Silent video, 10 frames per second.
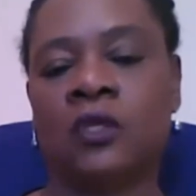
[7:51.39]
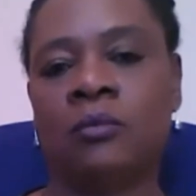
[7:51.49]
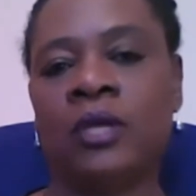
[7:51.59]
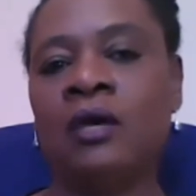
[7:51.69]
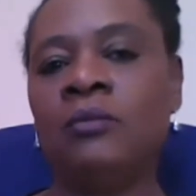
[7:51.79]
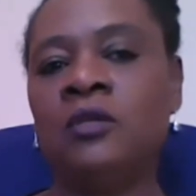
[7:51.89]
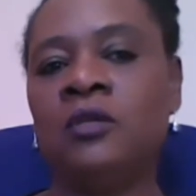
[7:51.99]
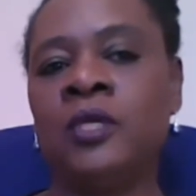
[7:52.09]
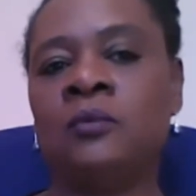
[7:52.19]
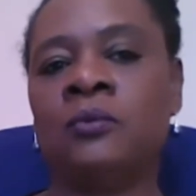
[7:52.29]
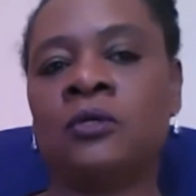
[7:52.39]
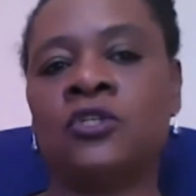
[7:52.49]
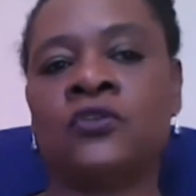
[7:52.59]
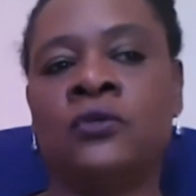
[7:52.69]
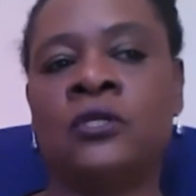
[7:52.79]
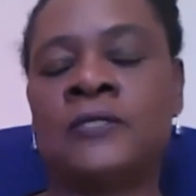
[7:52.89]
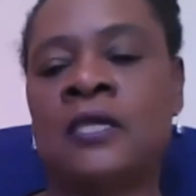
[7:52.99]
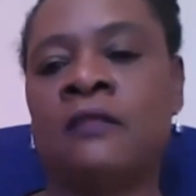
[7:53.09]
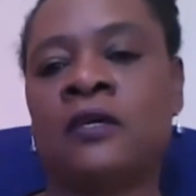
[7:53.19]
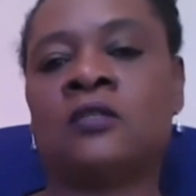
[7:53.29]
But how many people can truly
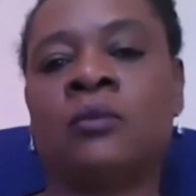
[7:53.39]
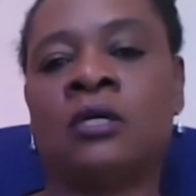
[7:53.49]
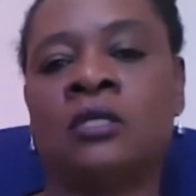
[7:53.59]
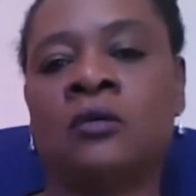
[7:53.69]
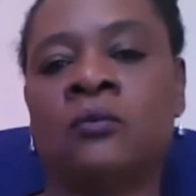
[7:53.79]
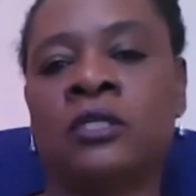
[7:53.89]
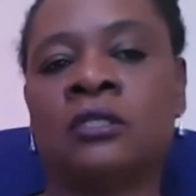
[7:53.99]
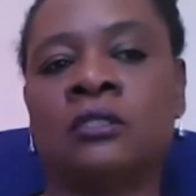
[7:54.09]
say that about their work?